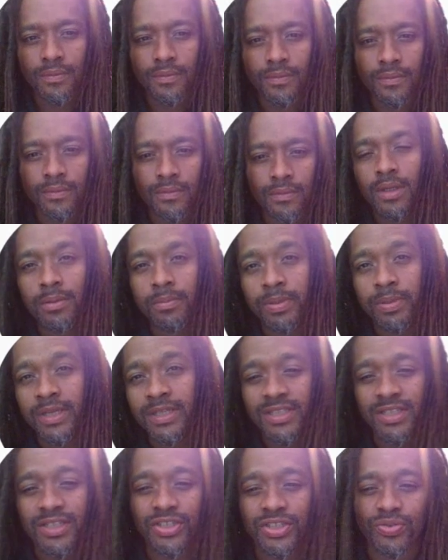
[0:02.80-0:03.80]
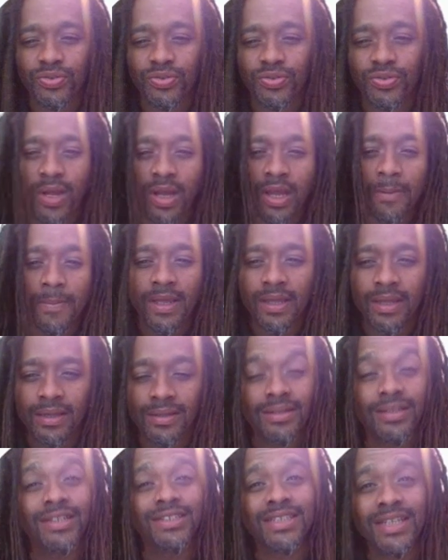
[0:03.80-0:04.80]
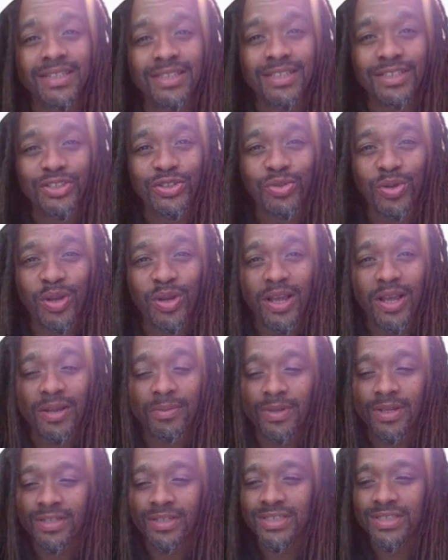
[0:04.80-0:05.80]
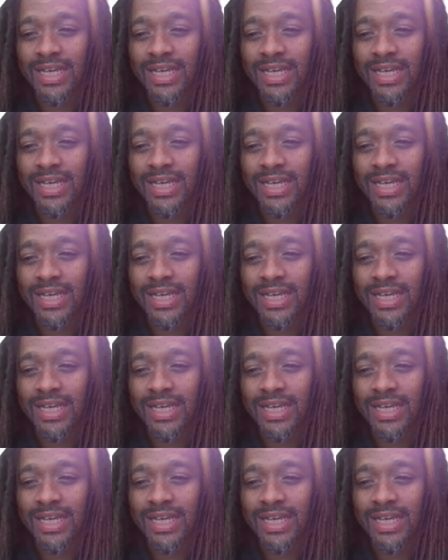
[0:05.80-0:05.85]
Peace to the tribe, man. Let's get this drive, man.